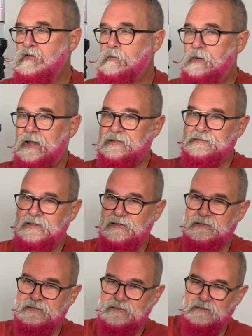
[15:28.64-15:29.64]
you place
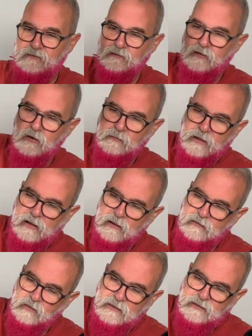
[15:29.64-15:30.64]
this from
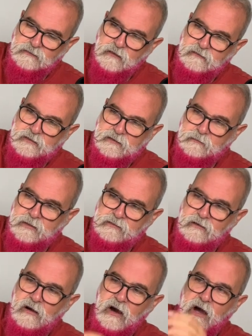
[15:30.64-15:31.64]
25
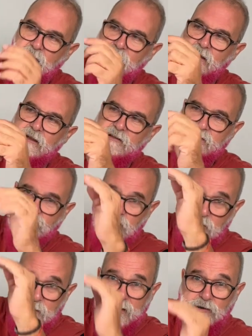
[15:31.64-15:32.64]
centimeter. It's
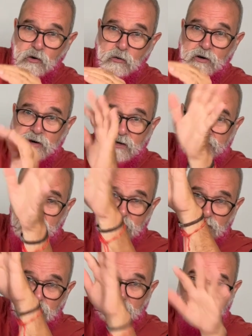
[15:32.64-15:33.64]
actually a bit lower here, so
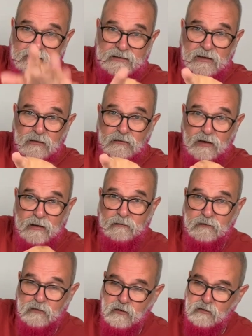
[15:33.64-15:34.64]
it feels in the
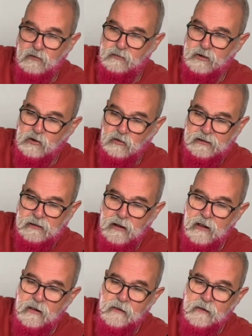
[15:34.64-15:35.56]
frame for recording.